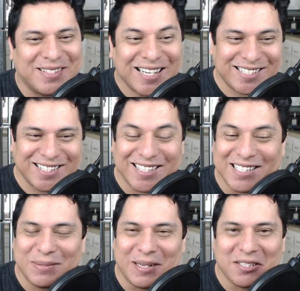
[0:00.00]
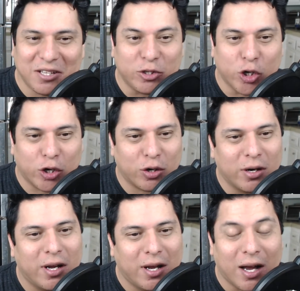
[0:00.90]
Tesla in Space, The
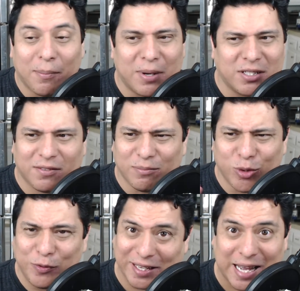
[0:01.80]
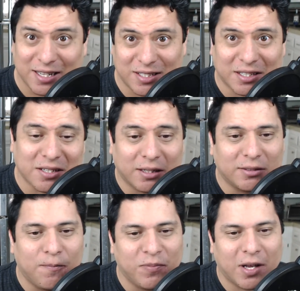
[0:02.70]
Joker, a bunch of movie casting
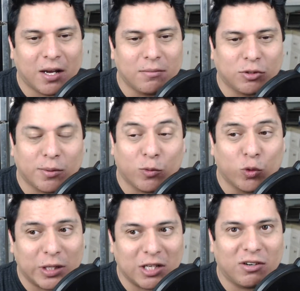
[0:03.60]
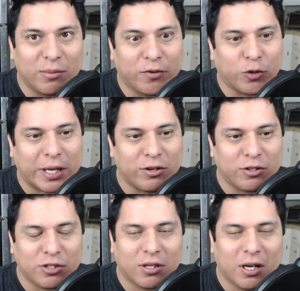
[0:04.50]
stuff, some really great movie
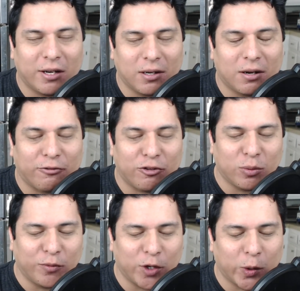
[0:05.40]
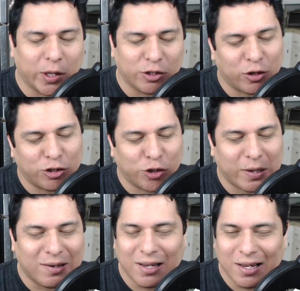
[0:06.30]
trailers for the movie trailer
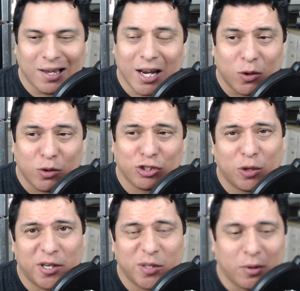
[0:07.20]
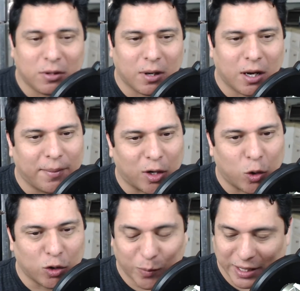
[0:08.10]
showdown, and of course so much more. But of
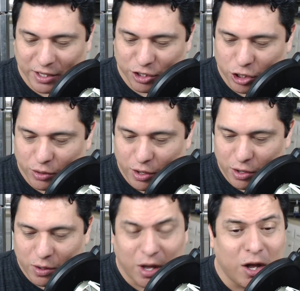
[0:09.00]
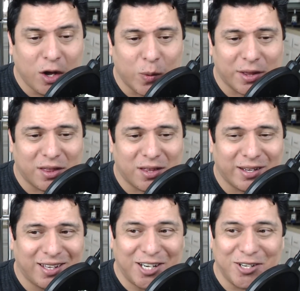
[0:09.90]
course we begin the show though with
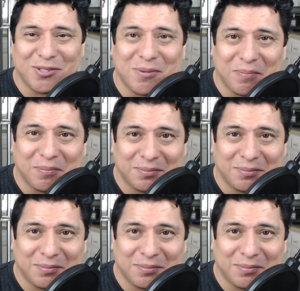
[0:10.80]
geek news.